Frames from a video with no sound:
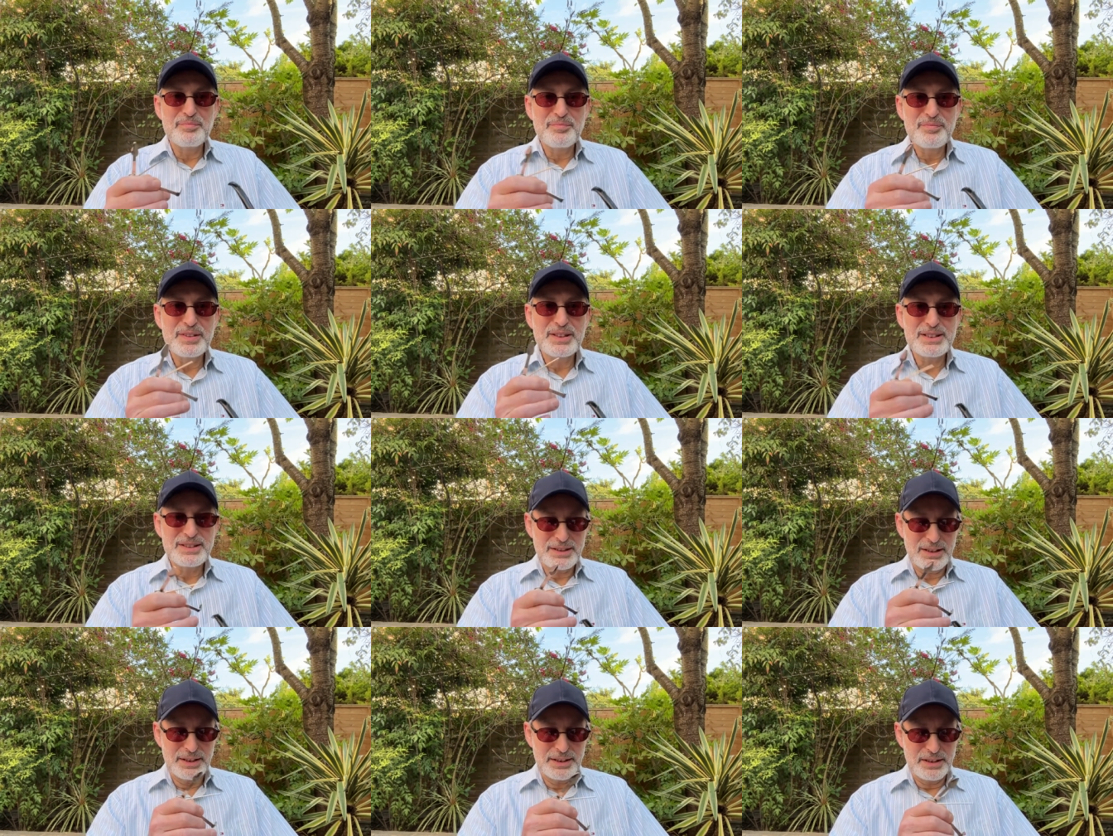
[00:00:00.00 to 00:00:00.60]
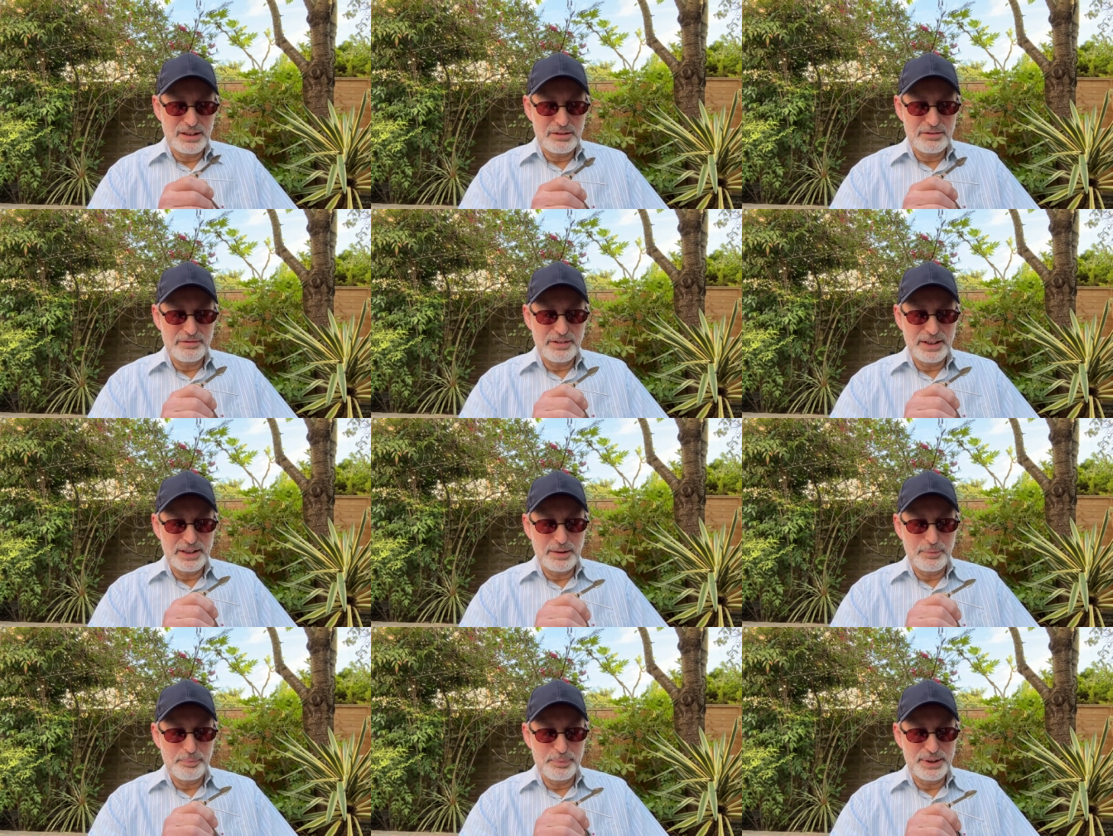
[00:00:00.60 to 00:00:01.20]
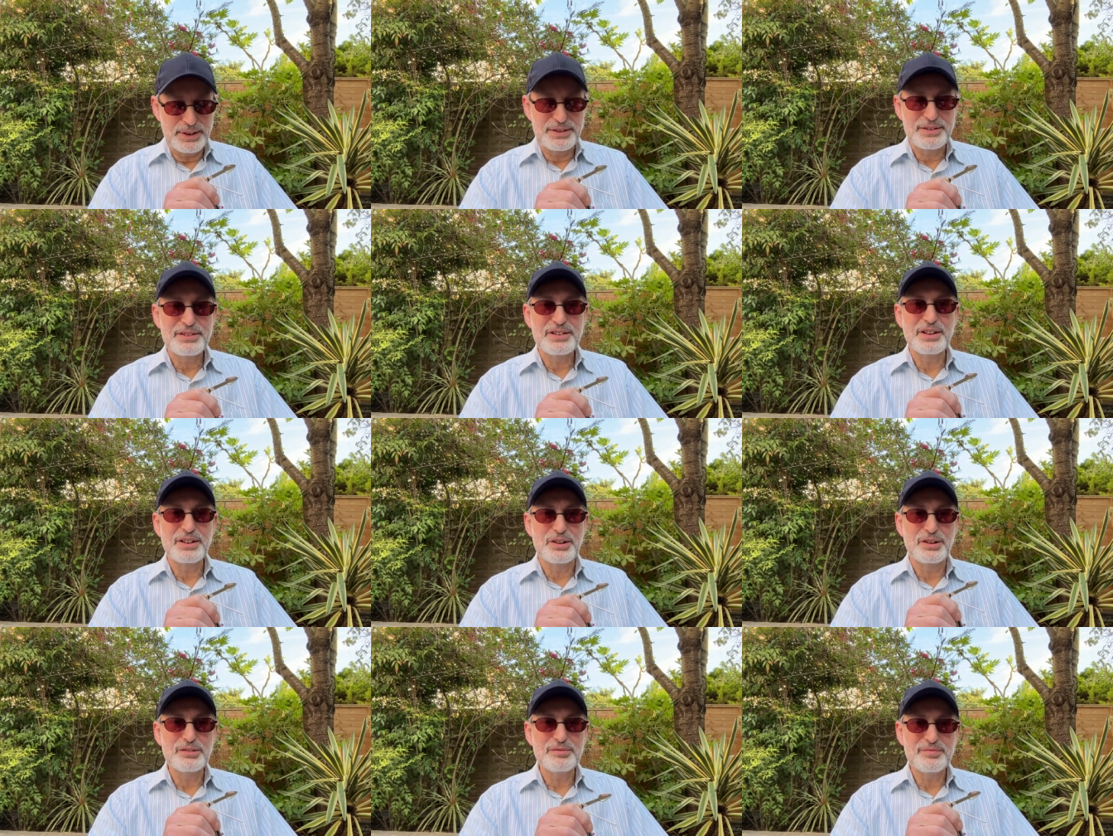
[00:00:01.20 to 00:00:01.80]
it's starting already a bit,
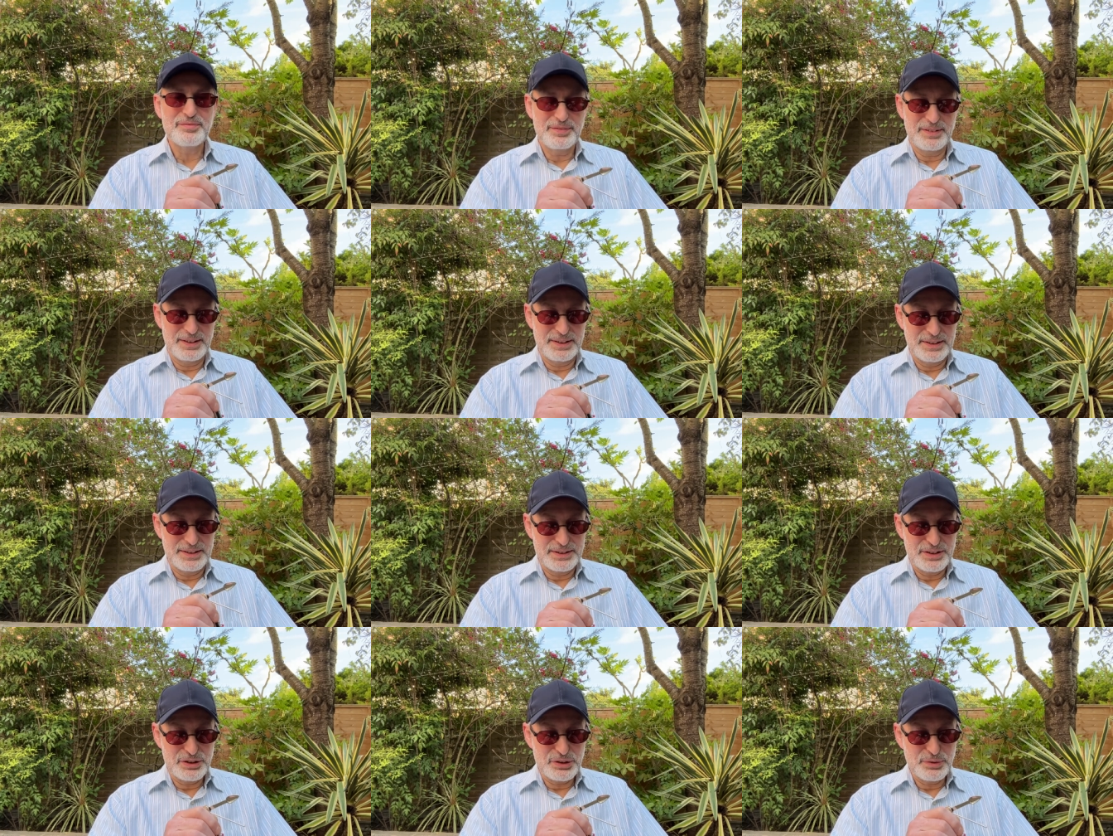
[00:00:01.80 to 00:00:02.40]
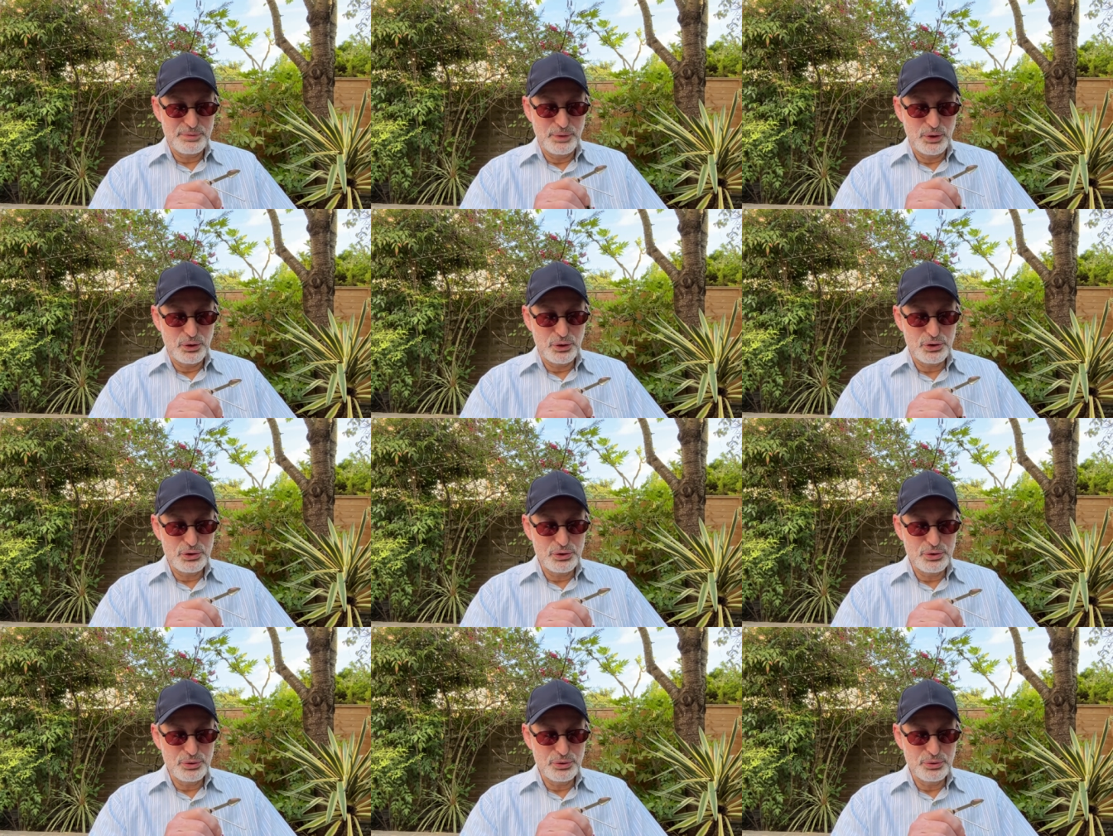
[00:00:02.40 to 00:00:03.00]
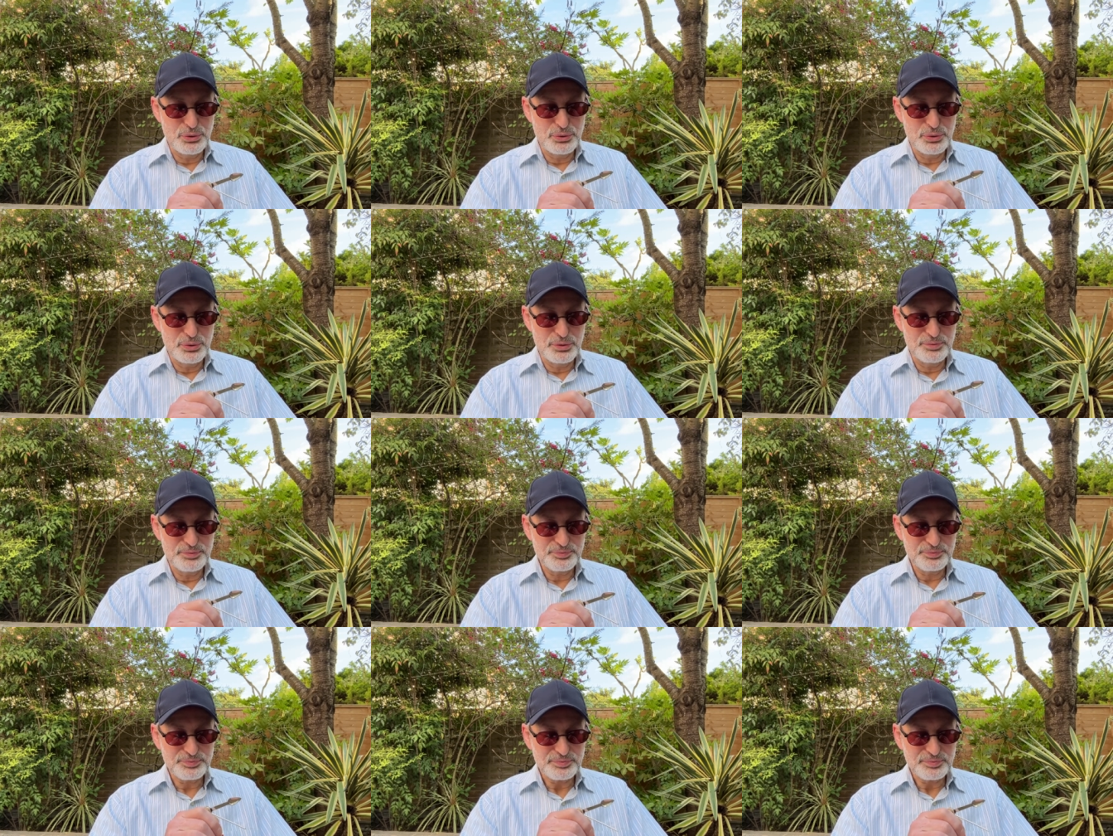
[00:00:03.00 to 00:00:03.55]
you know, uh, the smoke too,